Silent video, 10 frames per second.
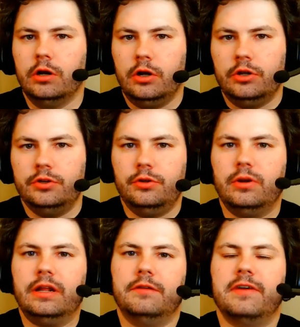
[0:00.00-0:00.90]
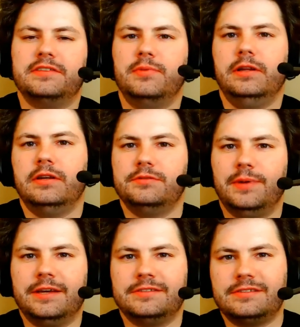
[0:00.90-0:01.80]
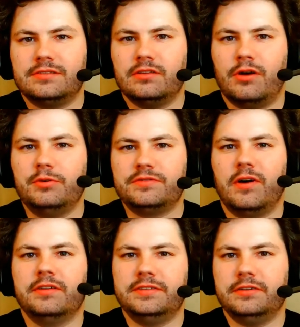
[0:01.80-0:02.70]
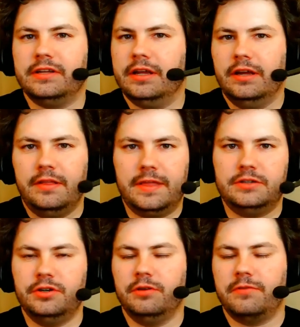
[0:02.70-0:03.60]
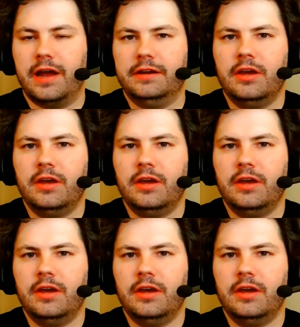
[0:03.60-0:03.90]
you do any investment is because it's the lowest volatility that you could find.